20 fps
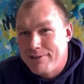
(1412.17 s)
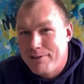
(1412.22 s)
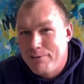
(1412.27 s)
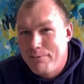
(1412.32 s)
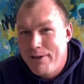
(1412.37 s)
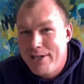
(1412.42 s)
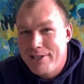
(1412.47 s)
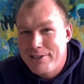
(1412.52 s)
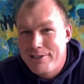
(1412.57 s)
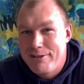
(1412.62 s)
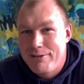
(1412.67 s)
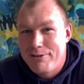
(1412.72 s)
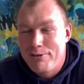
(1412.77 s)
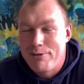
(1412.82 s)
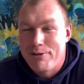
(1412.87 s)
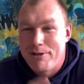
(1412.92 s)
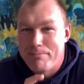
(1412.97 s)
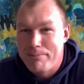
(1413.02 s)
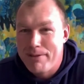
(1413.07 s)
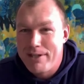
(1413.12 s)
So we actually
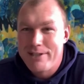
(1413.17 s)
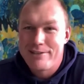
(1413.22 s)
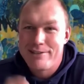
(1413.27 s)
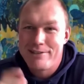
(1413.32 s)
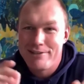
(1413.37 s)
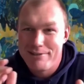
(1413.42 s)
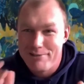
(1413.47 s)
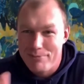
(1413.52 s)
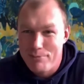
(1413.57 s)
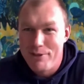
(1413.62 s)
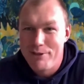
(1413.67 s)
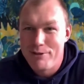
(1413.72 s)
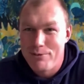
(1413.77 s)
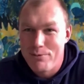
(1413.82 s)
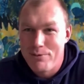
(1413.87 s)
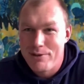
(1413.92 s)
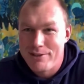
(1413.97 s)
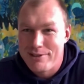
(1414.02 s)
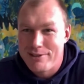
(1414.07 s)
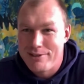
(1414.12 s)
took a bus, went to
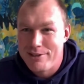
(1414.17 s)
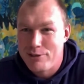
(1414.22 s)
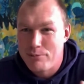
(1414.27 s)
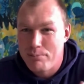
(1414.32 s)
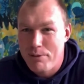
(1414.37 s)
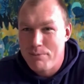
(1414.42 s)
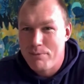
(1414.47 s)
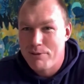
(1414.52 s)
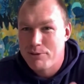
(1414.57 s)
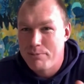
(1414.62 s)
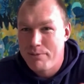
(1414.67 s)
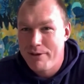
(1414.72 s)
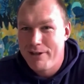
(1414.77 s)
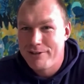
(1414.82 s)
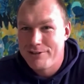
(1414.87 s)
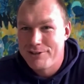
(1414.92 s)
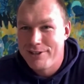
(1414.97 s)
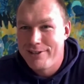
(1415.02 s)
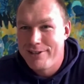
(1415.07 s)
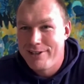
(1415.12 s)
watch the Springboks play
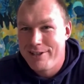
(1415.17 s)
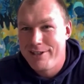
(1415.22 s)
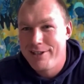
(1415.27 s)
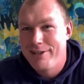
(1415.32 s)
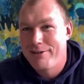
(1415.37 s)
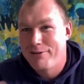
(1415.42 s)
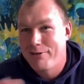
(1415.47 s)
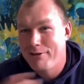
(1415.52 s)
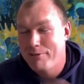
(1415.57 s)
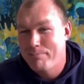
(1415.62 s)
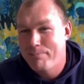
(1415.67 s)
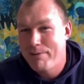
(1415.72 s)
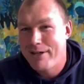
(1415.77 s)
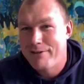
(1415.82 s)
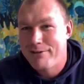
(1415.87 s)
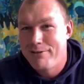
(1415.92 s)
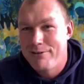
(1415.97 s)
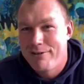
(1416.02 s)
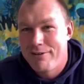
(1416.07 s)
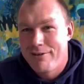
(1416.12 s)
Argentina, got
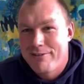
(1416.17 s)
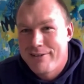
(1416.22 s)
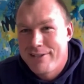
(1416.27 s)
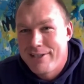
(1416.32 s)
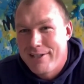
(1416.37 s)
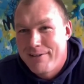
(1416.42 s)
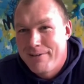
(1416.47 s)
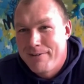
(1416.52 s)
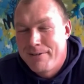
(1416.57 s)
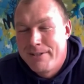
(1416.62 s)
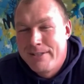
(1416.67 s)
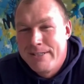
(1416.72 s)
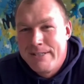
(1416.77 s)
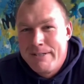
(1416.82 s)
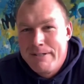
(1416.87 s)
back to the hotel.